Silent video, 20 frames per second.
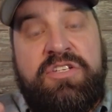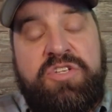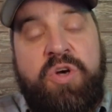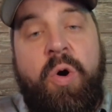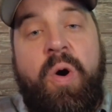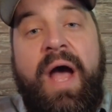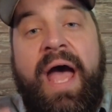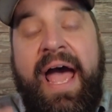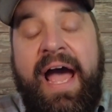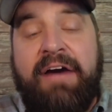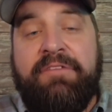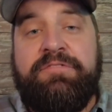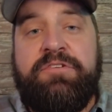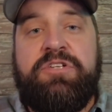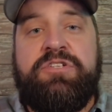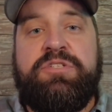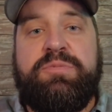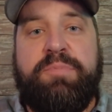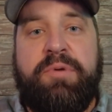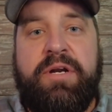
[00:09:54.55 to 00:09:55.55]
So
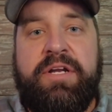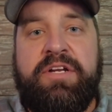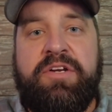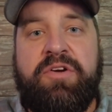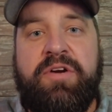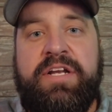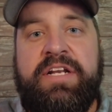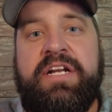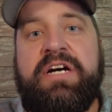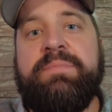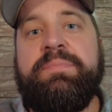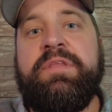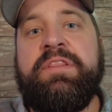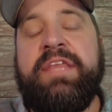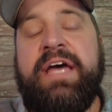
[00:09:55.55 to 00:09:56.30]
after spring green up,